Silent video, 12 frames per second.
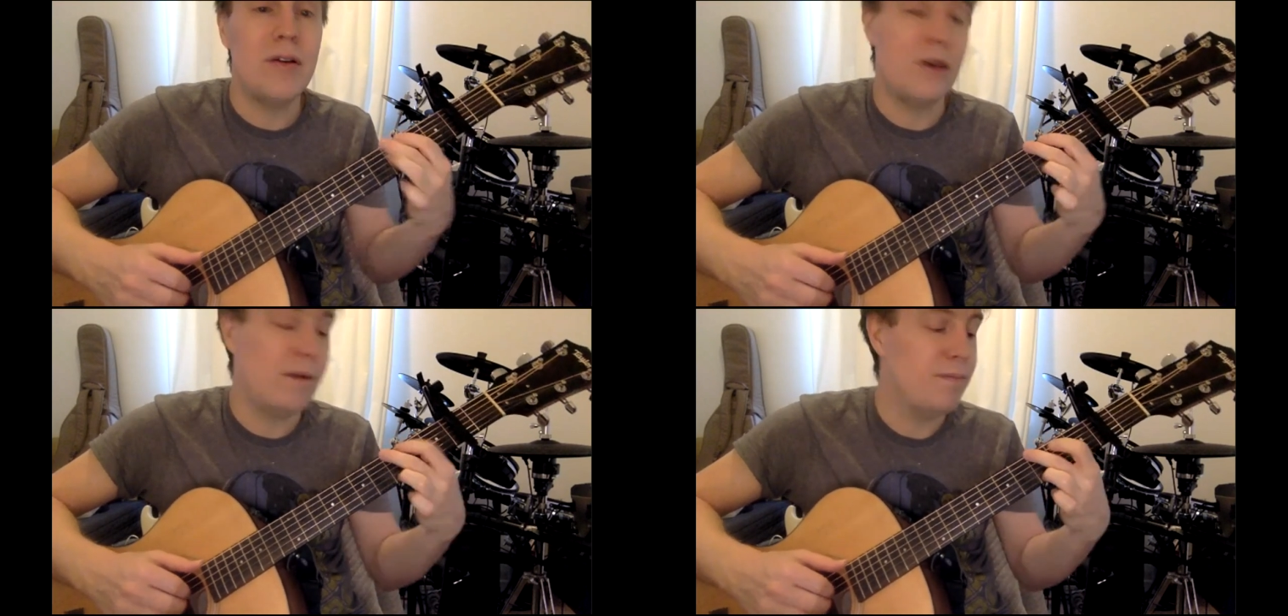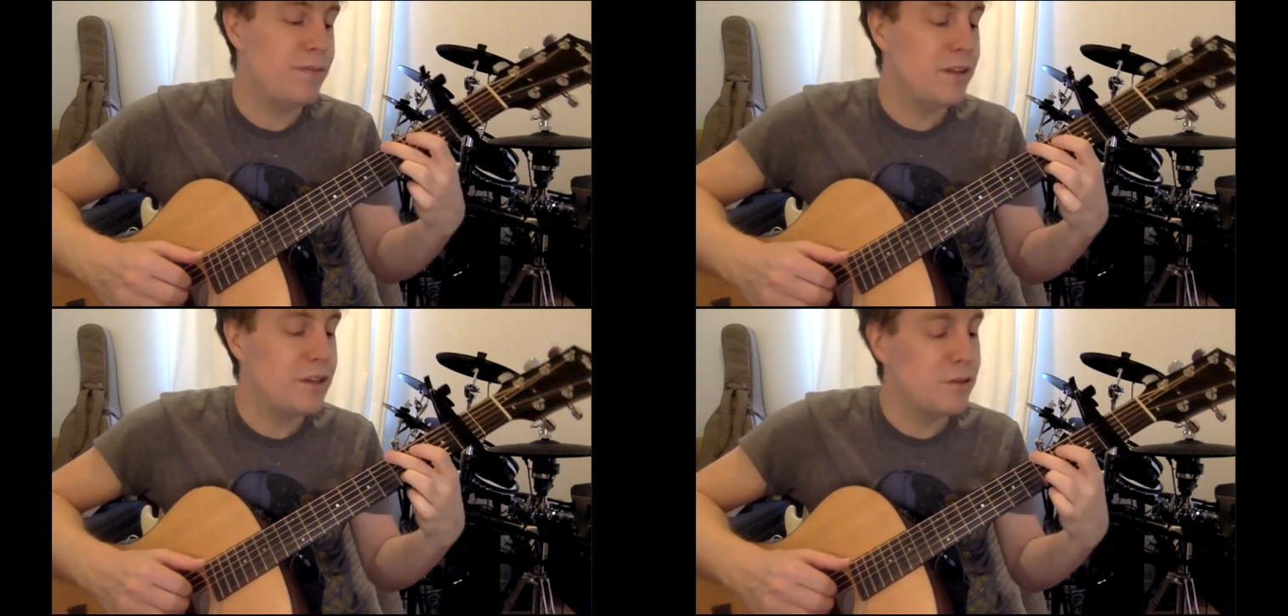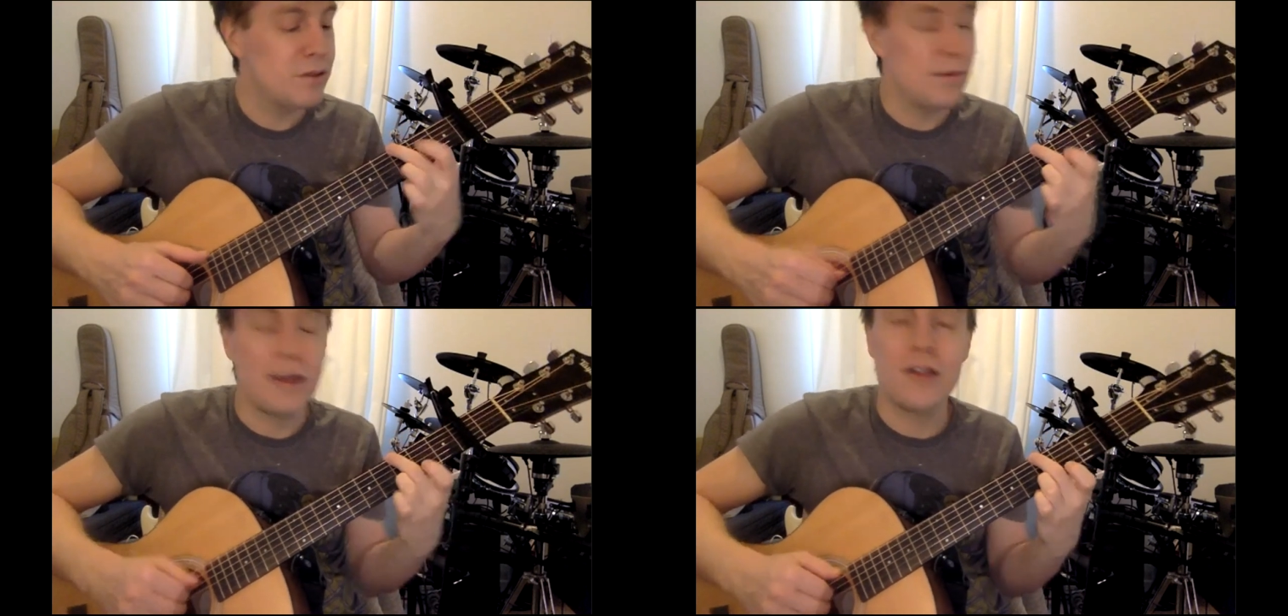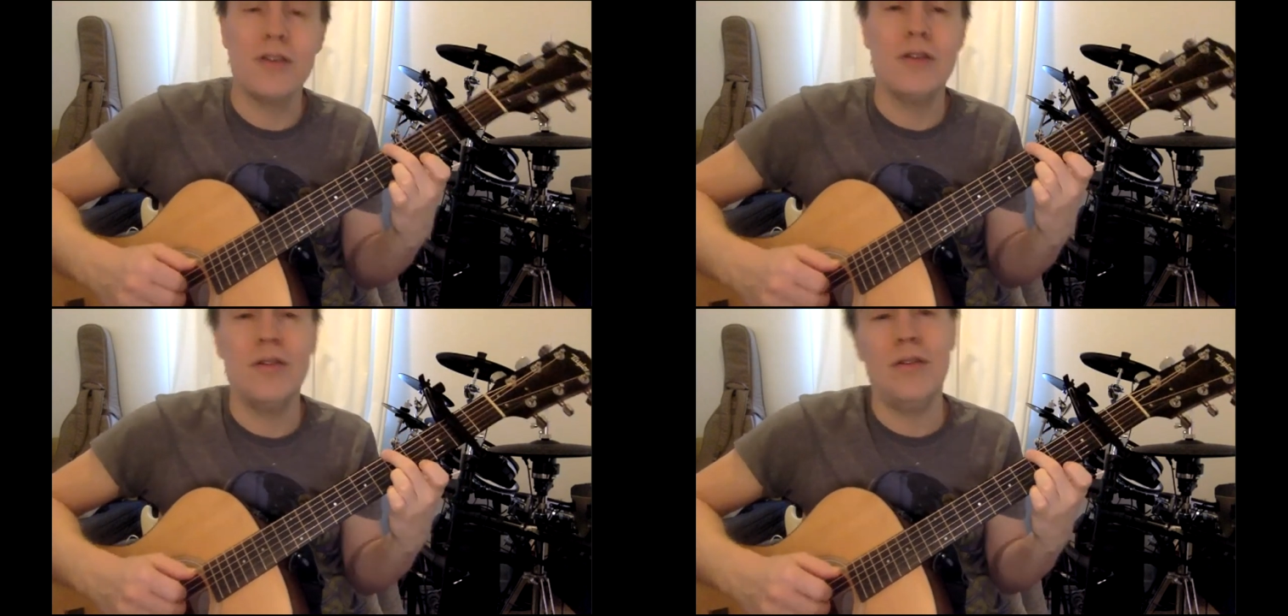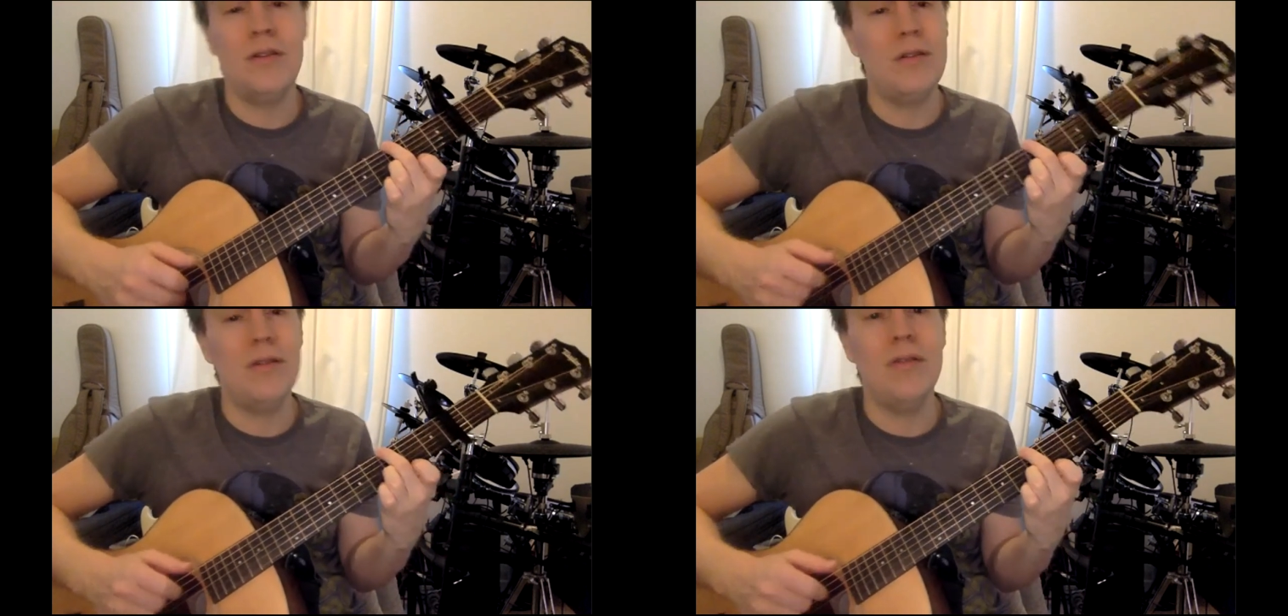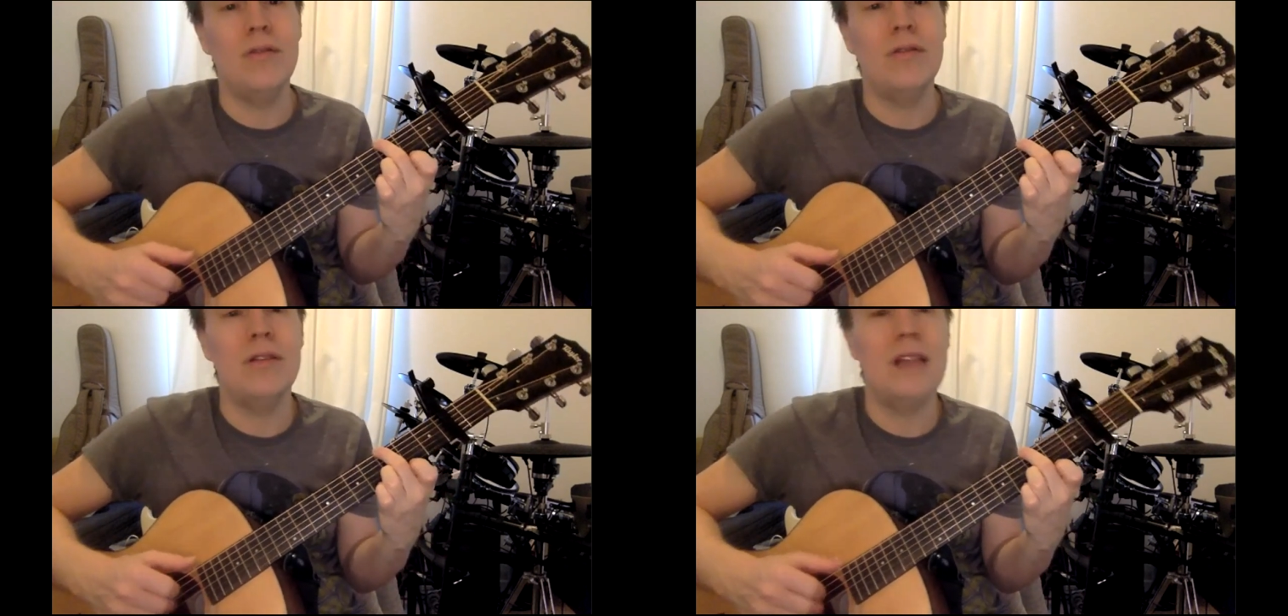Well, This what it's
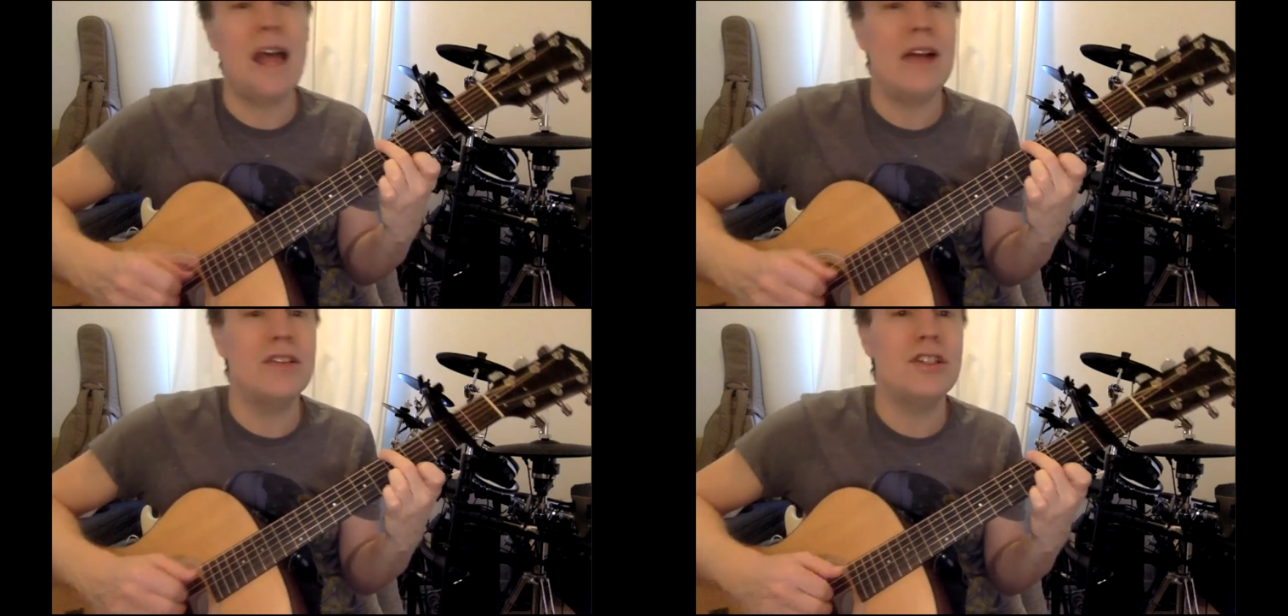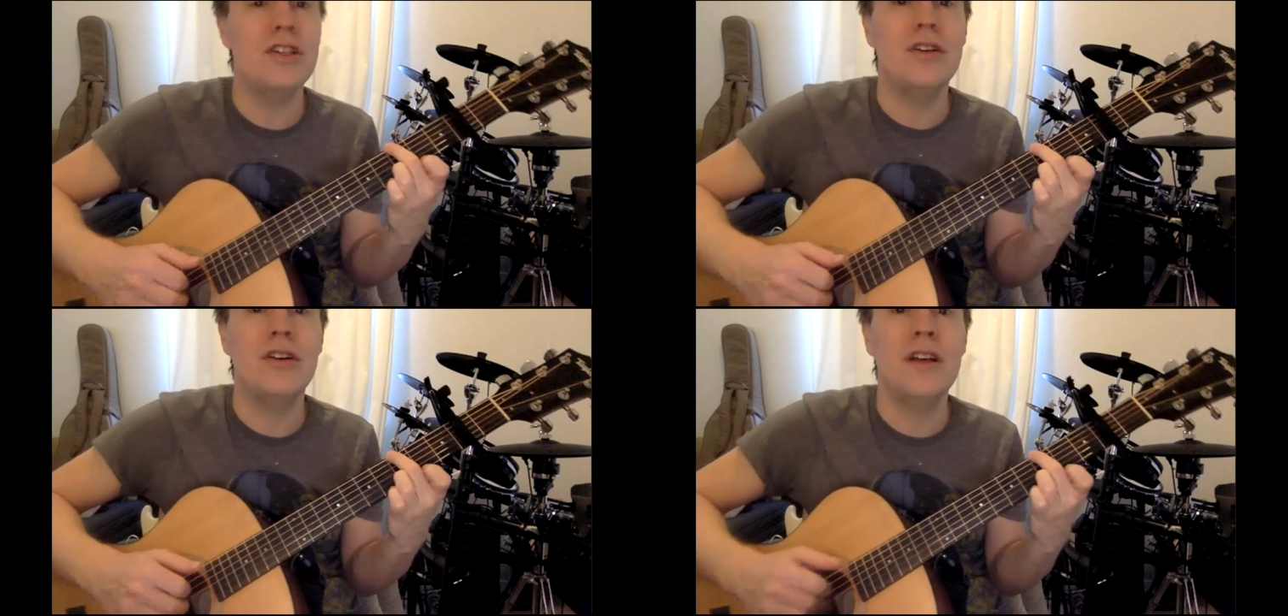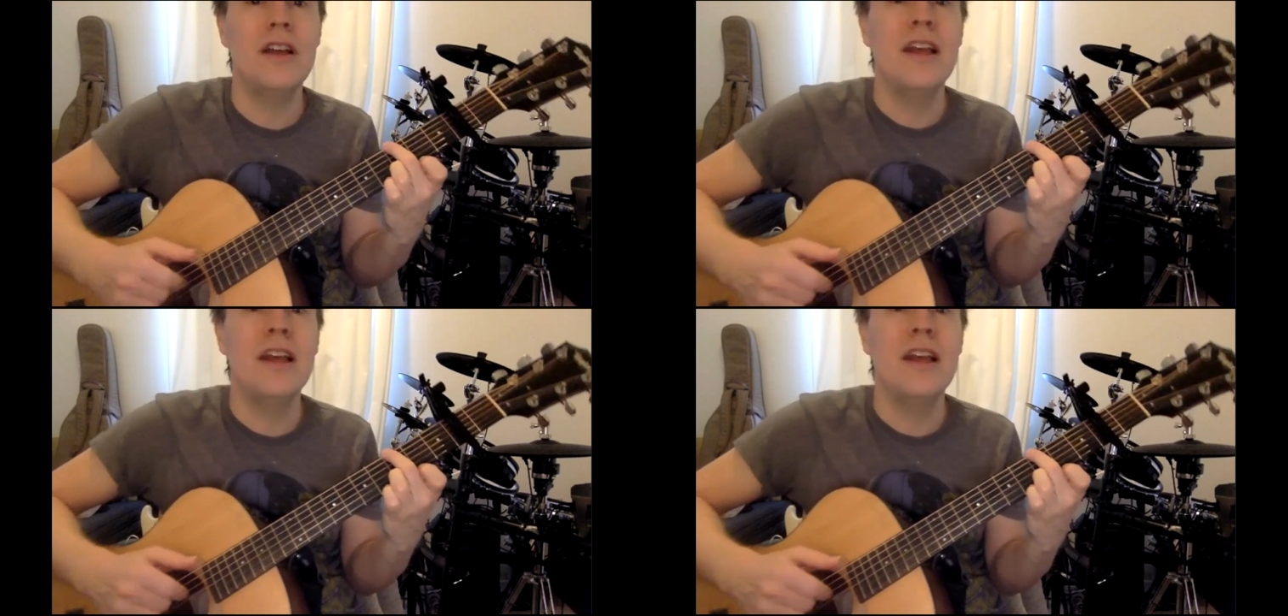Call out your